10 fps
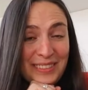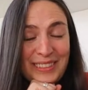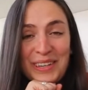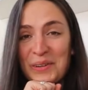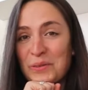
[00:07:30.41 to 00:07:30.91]

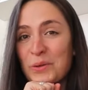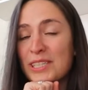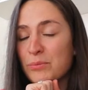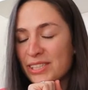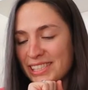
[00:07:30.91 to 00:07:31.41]
So we
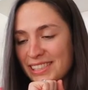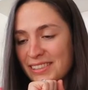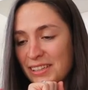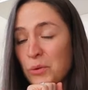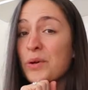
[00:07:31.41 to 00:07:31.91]
sprinted,
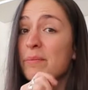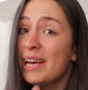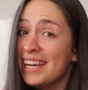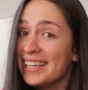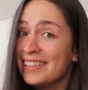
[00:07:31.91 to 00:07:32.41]
we
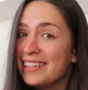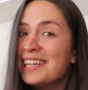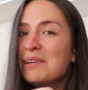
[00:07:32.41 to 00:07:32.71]
made it,